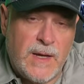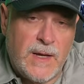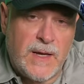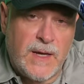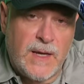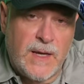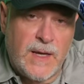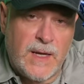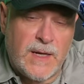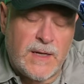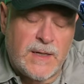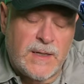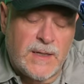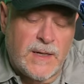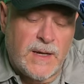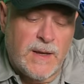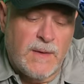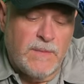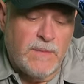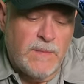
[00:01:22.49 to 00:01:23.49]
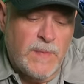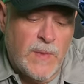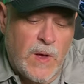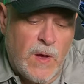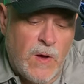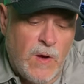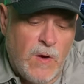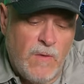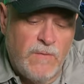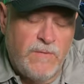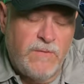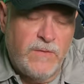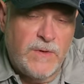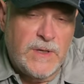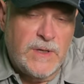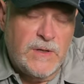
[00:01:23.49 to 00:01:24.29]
And um, hopefully,